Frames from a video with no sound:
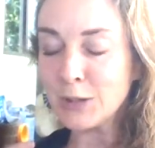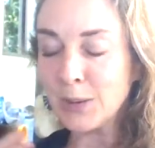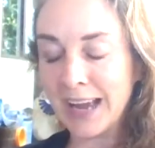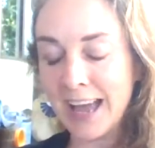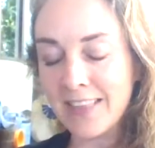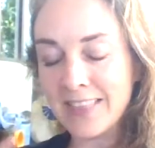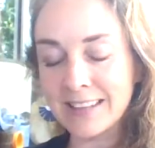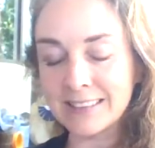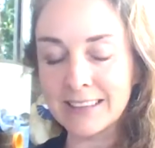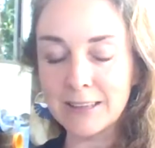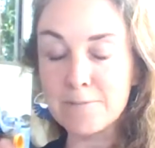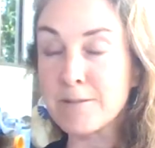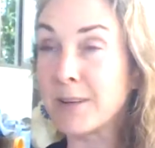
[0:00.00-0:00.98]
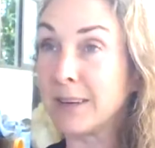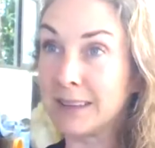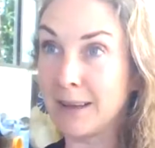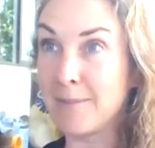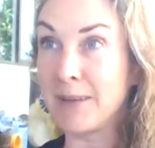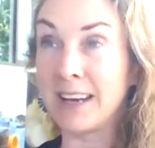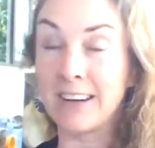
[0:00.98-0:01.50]
had that little
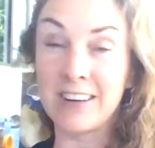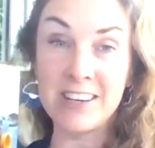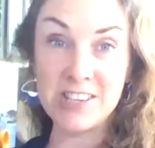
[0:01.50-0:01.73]
preliminary